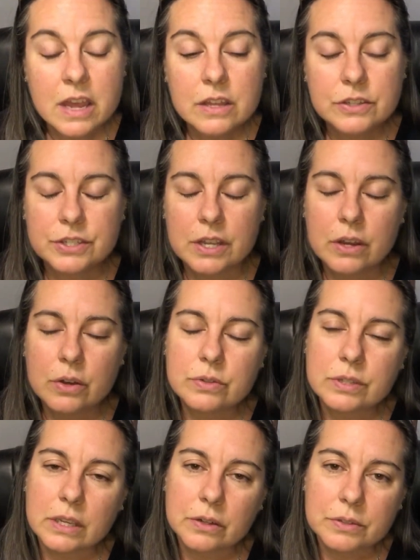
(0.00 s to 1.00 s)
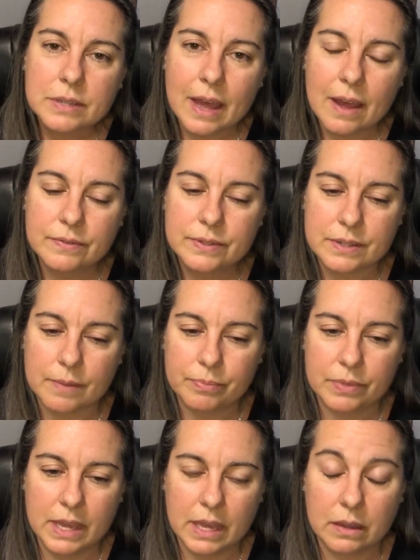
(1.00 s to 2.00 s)
So Skittles have
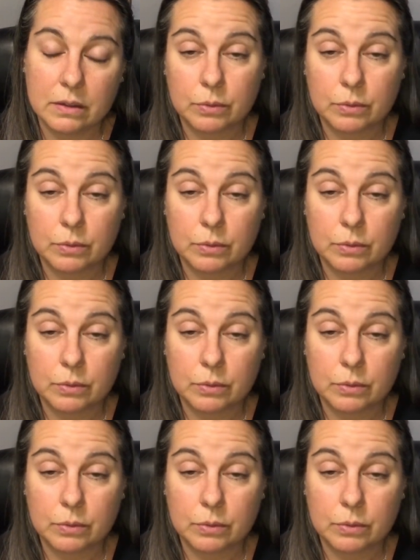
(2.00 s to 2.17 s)
something,